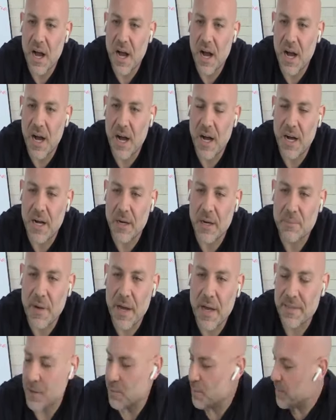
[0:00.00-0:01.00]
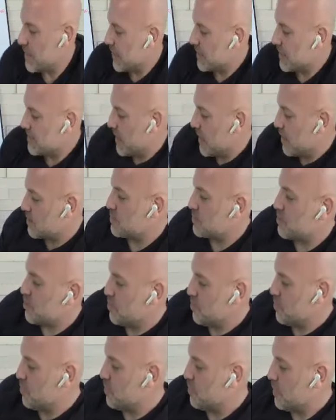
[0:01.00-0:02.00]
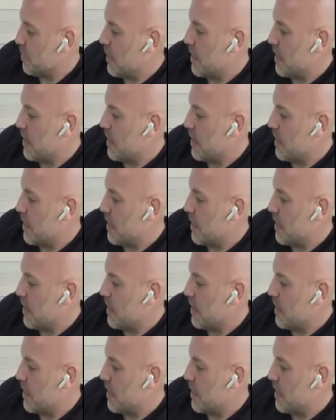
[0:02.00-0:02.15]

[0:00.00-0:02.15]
And then we get down to